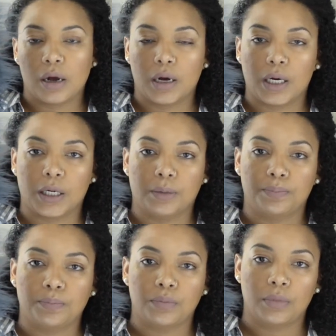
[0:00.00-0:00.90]

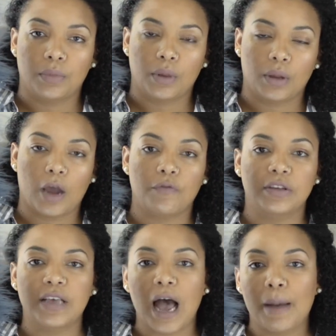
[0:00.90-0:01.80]
um, every
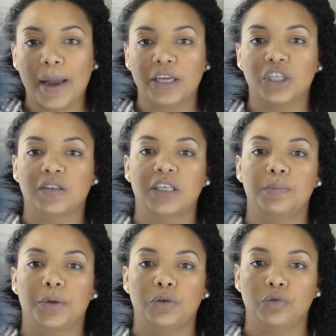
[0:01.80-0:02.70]
time. I can just
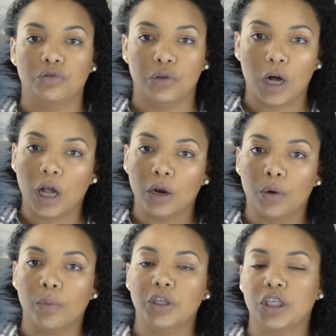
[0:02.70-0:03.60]
keep a neutral
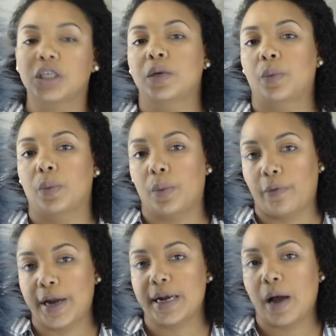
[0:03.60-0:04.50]
color, which
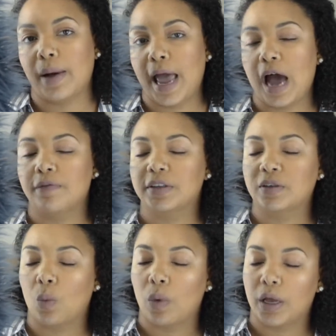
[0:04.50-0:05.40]
right now I have it's
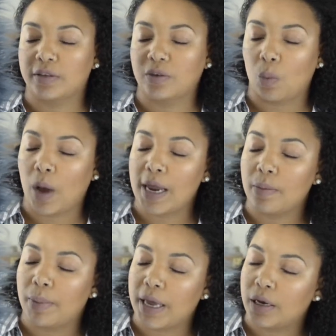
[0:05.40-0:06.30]
a it's a
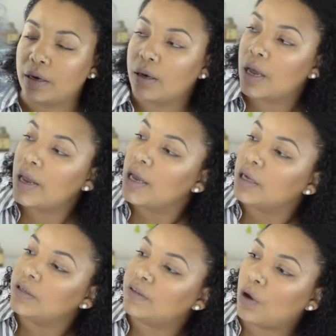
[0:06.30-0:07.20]
white bedding.
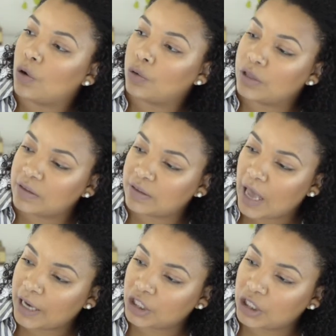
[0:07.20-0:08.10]
So this
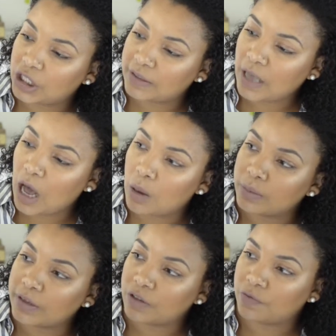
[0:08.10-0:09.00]
actually just helps as